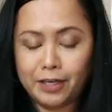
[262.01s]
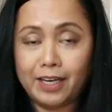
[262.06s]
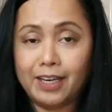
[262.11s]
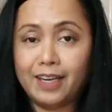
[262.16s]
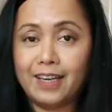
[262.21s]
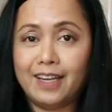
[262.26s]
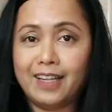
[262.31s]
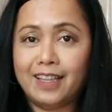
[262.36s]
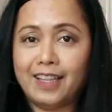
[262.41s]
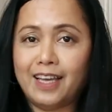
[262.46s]
And
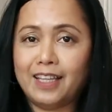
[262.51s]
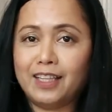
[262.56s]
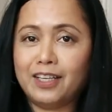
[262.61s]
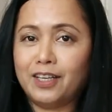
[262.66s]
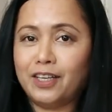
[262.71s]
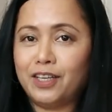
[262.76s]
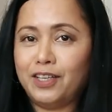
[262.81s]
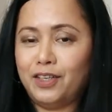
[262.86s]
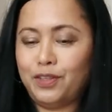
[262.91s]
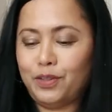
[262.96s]
then another
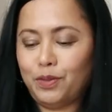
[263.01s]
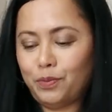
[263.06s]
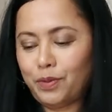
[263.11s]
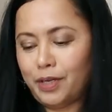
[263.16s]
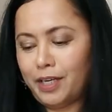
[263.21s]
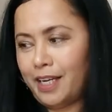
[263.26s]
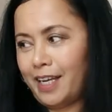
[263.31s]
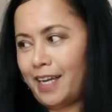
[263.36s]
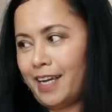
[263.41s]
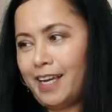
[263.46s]
cute
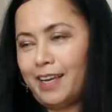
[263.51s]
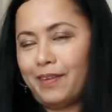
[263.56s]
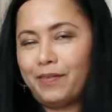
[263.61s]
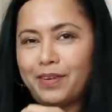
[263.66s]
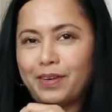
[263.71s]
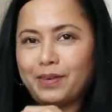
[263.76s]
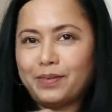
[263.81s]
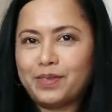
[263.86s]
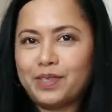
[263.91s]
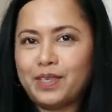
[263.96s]
one I got
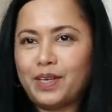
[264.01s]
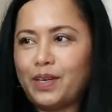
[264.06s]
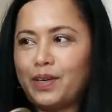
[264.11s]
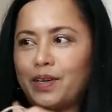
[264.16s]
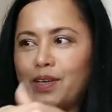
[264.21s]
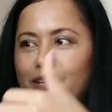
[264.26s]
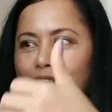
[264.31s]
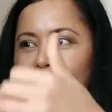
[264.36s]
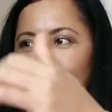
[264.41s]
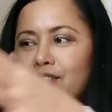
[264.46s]
from
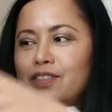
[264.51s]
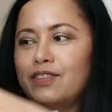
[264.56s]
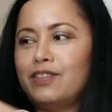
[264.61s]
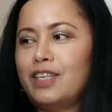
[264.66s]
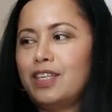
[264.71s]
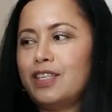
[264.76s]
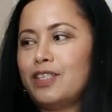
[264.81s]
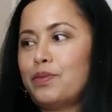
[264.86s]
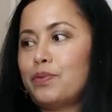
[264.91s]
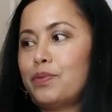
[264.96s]
Zara is
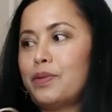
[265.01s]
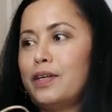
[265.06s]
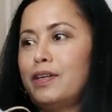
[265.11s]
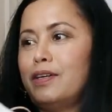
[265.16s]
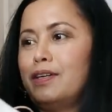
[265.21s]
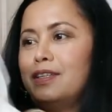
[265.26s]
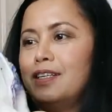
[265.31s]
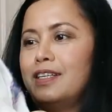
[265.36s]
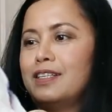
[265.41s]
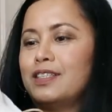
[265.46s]
this
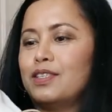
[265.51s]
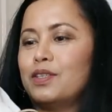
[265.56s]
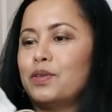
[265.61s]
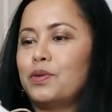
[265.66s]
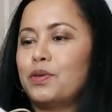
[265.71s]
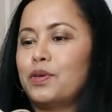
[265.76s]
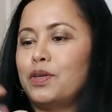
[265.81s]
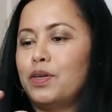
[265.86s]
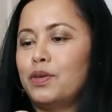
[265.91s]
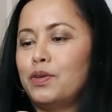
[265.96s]
one. It's so
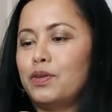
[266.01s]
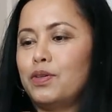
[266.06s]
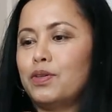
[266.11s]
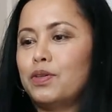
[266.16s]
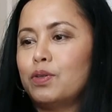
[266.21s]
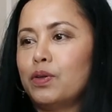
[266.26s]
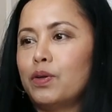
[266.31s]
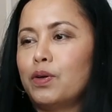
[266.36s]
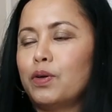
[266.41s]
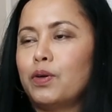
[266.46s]
cute.
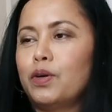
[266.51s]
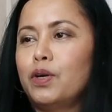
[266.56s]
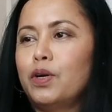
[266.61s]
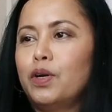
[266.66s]
So